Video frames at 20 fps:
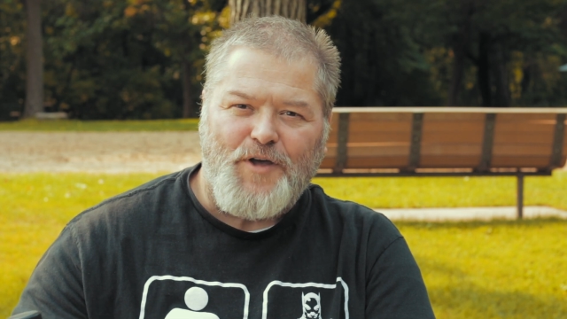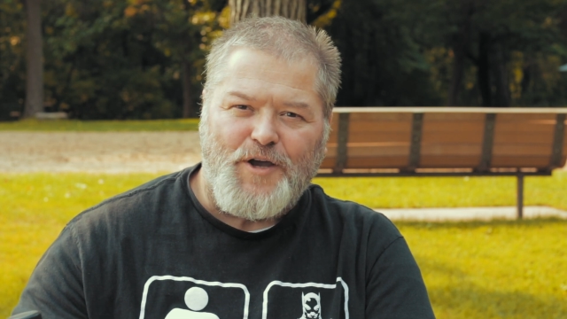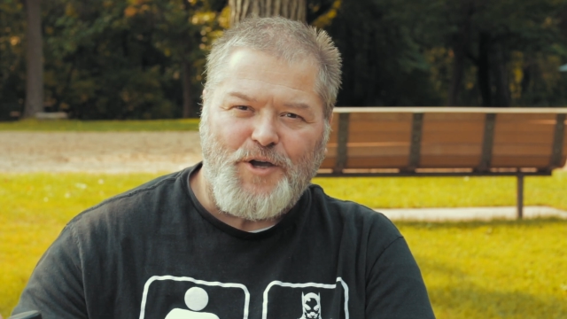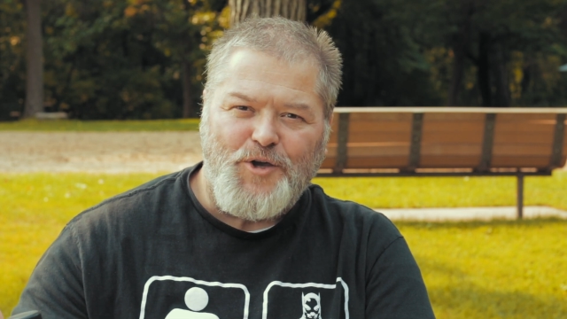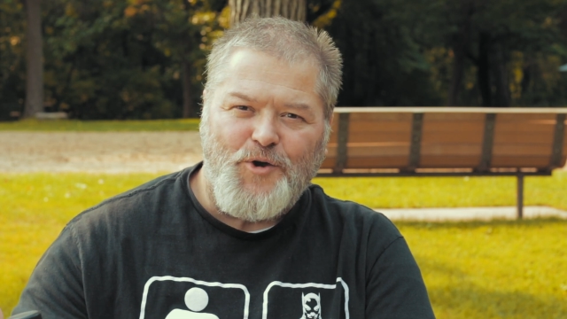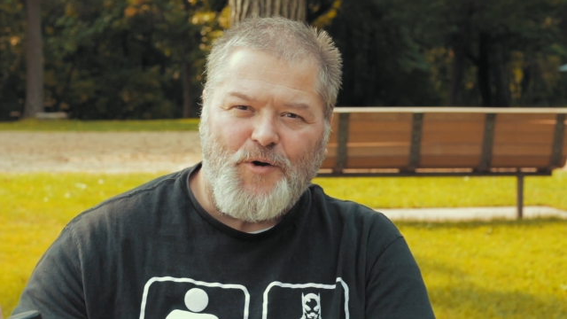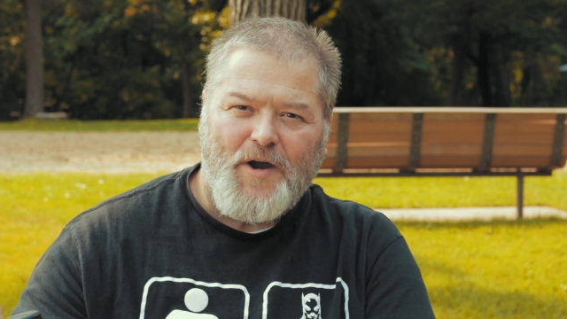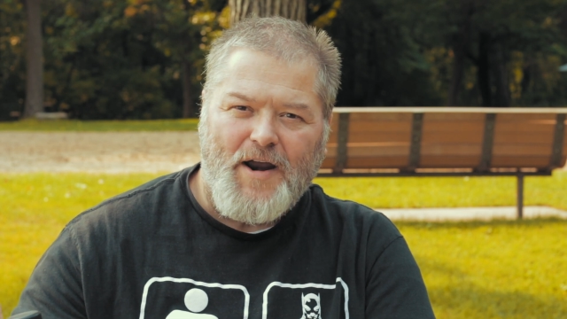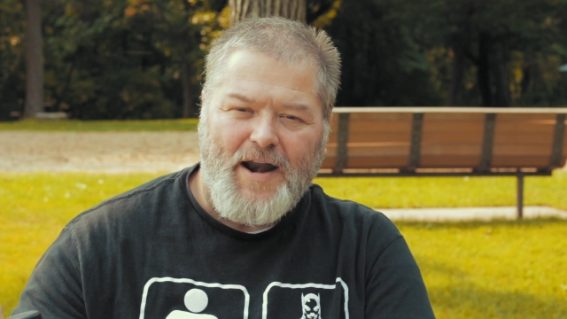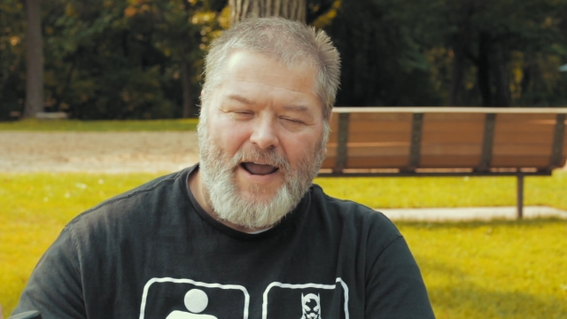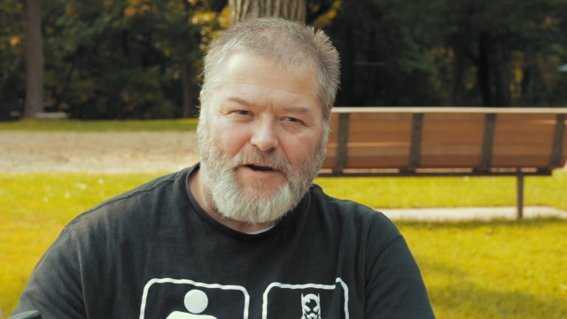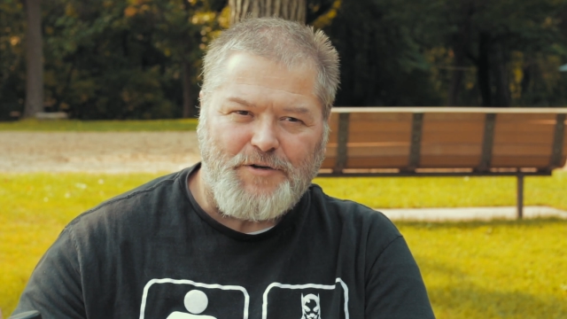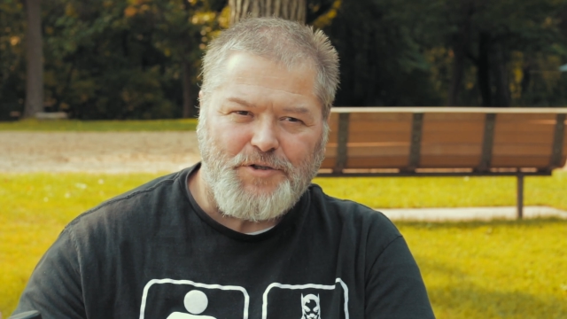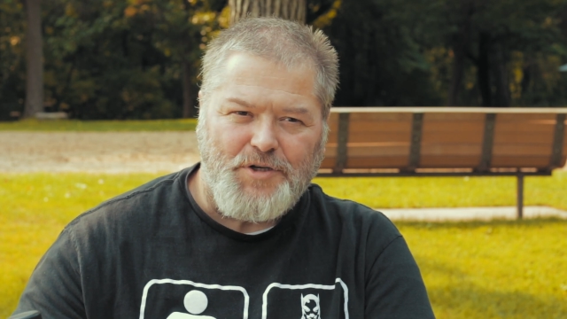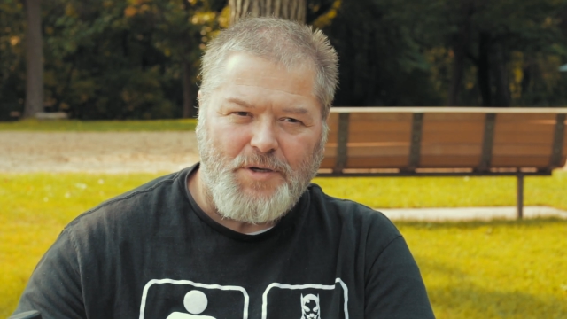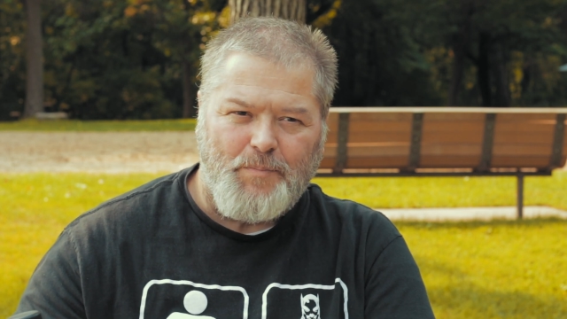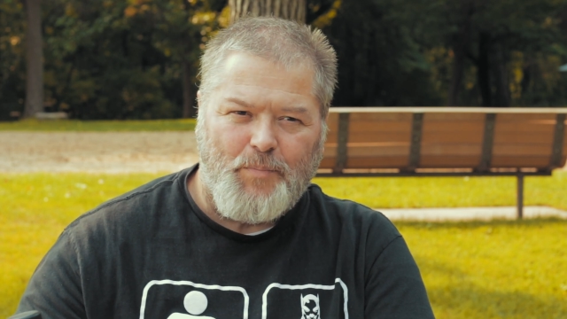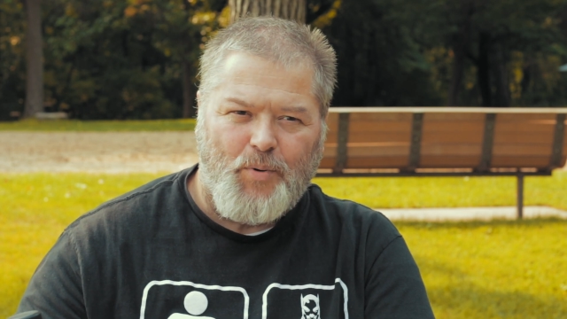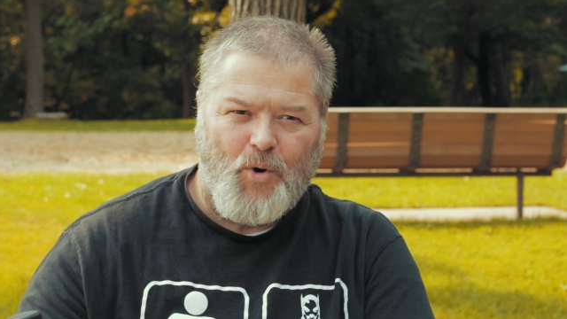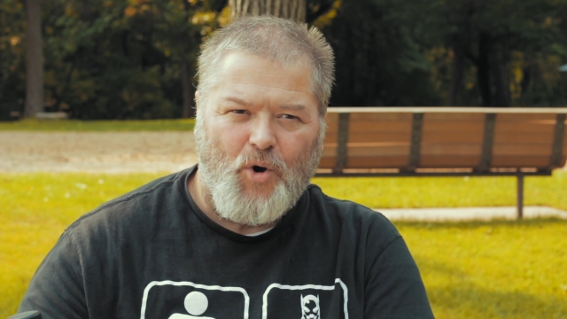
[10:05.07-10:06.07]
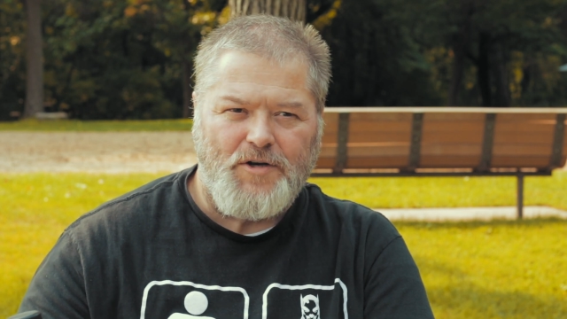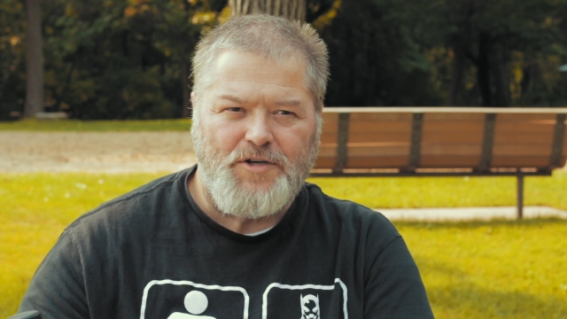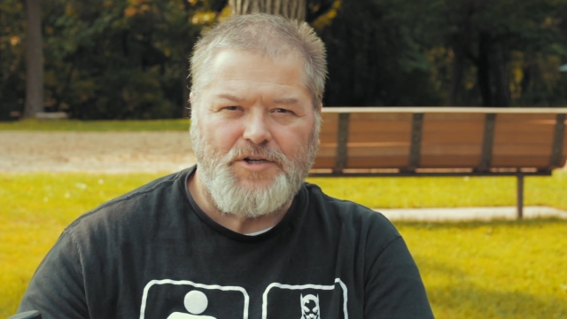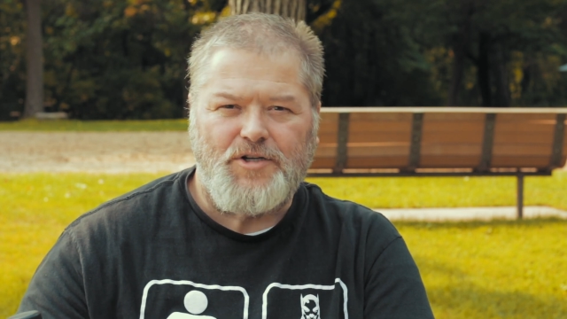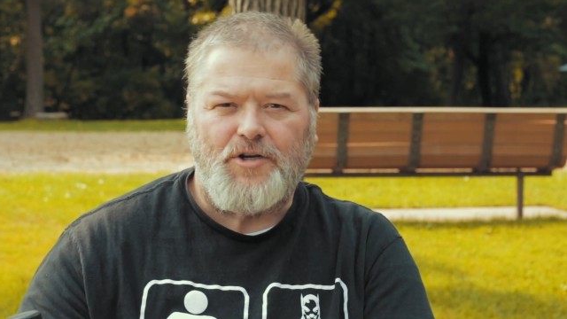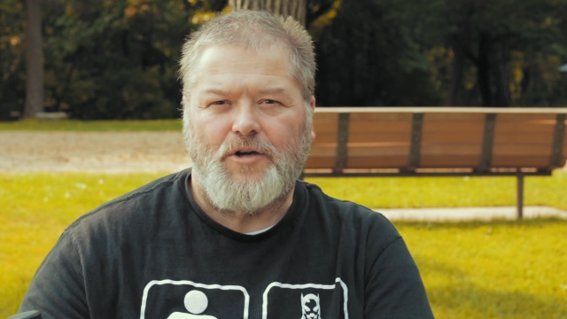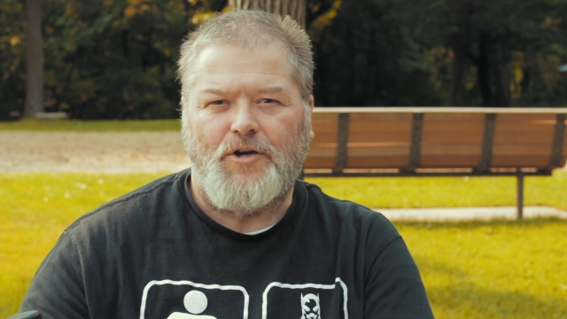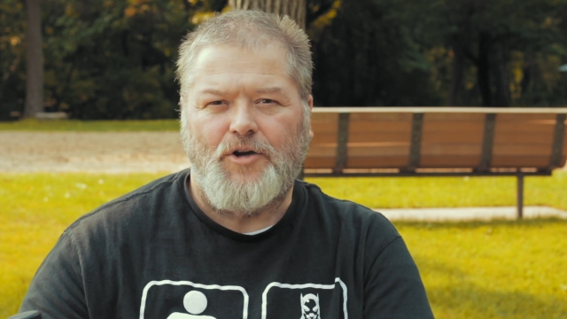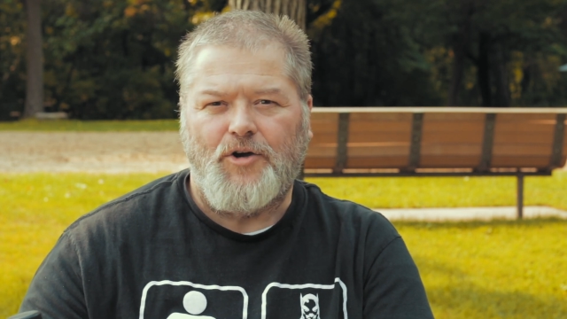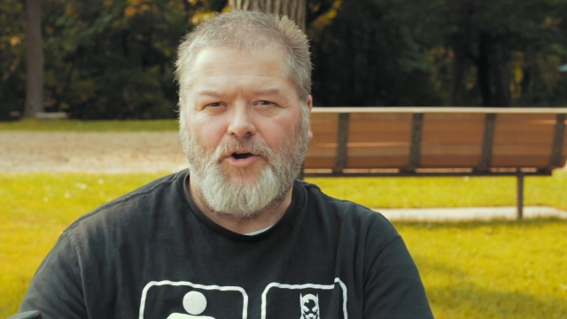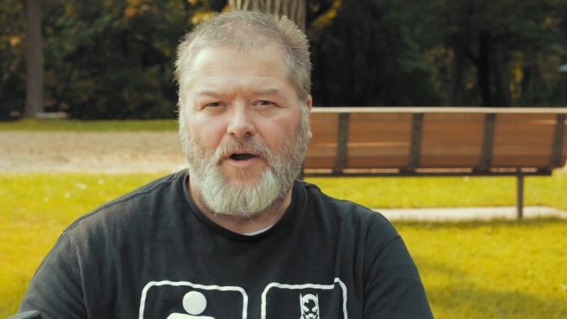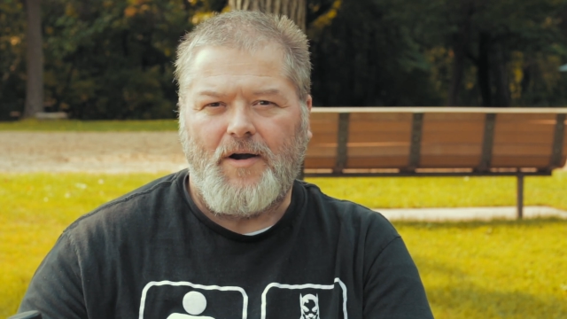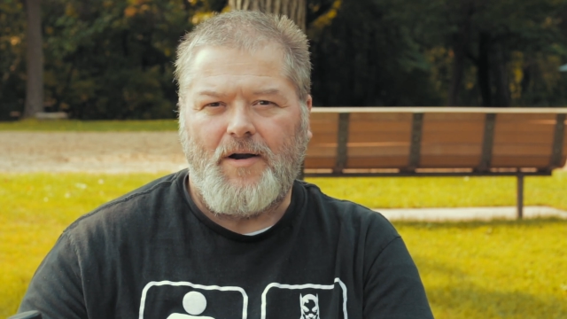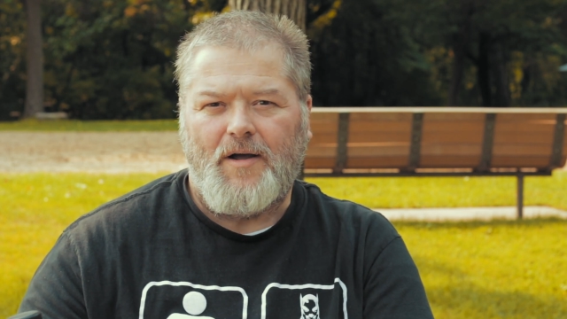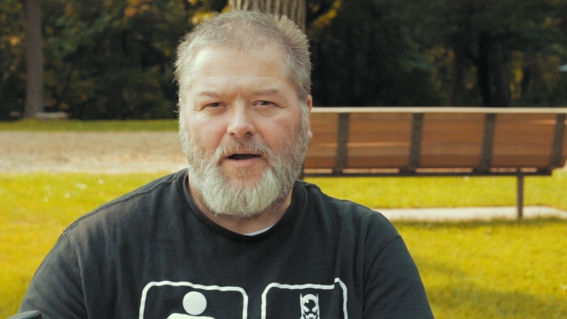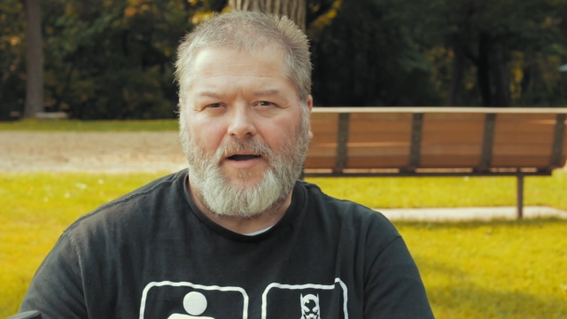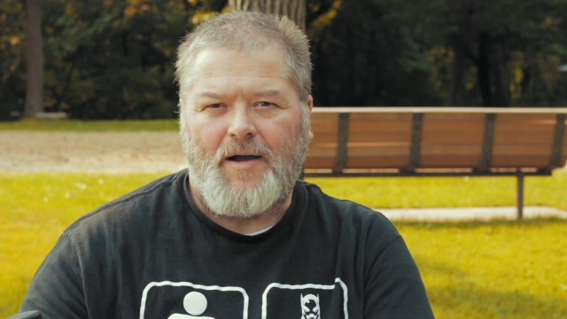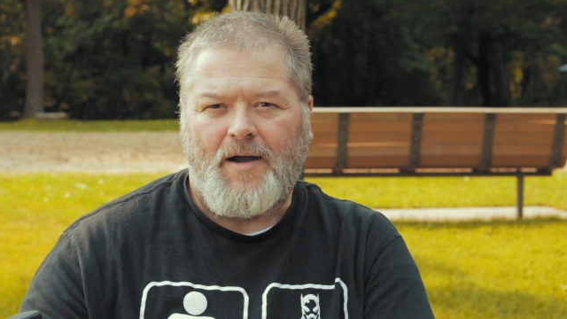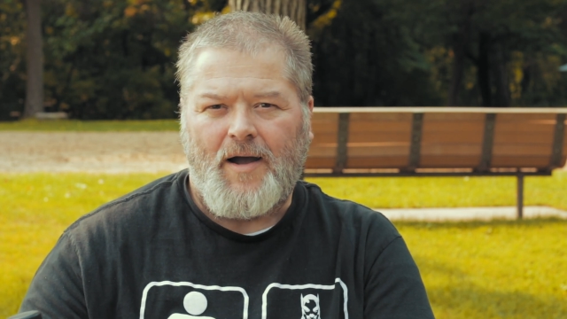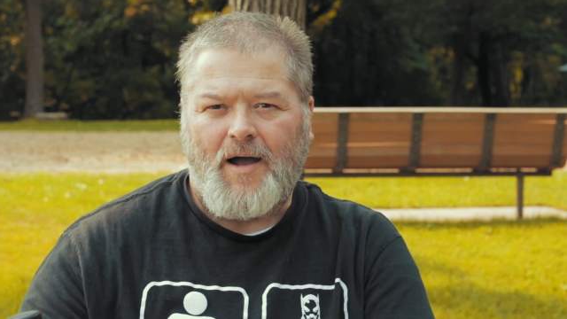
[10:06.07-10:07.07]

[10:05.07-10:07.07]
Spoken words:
that you can actually put to good,